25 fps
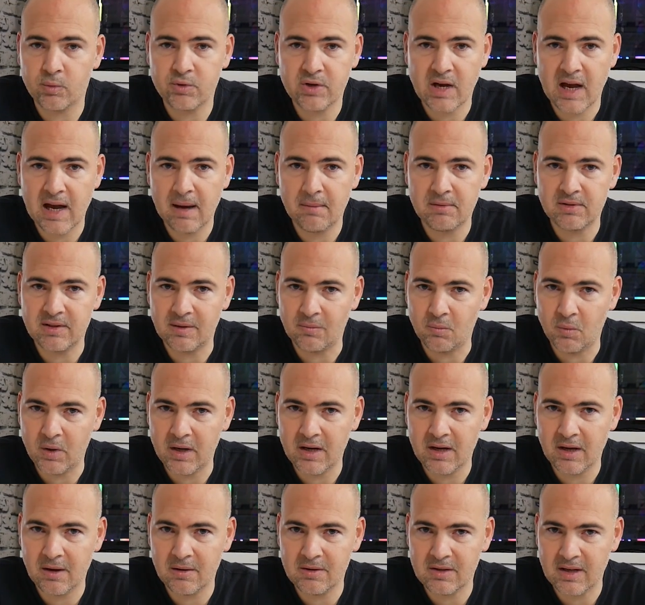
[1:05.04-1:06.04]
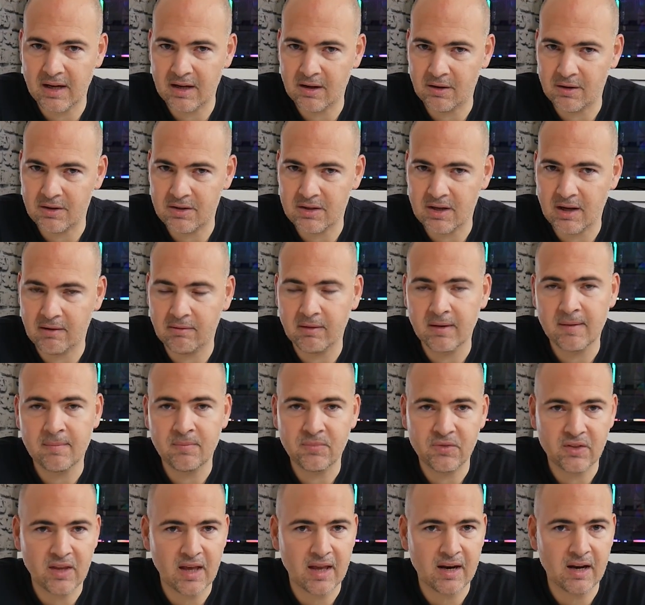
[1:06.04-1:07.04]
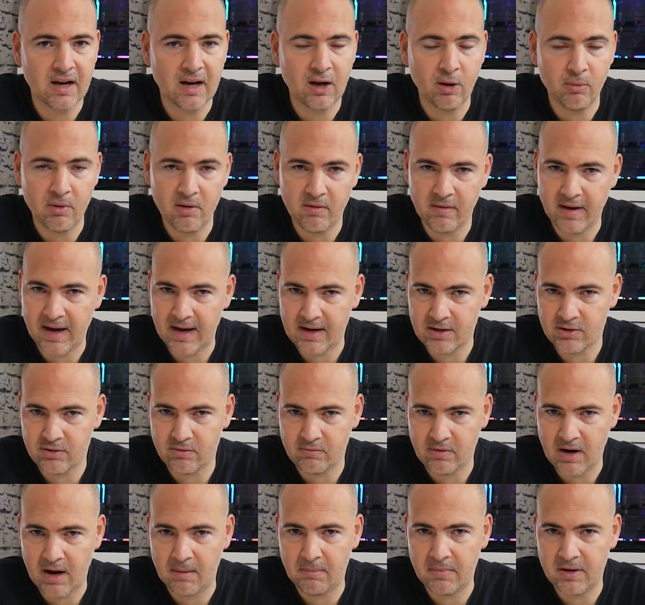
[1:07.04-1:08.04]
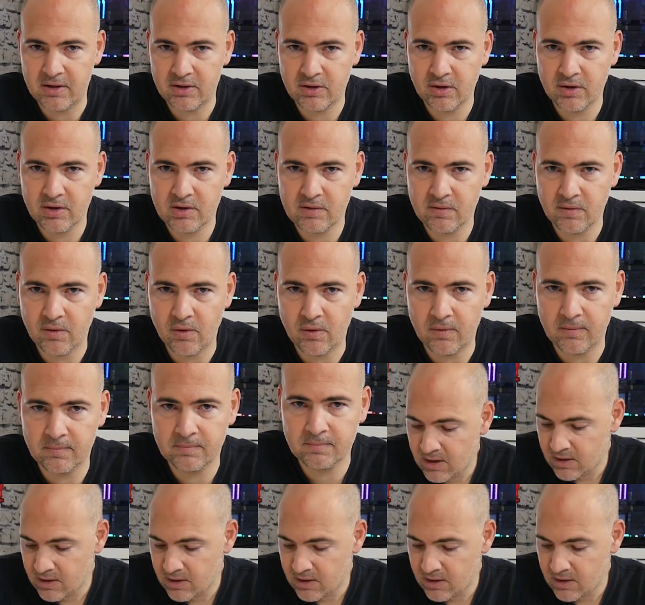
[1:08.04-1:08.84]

tabs in Windows, that kind of stuff, then a little bit of extra RAM is useful.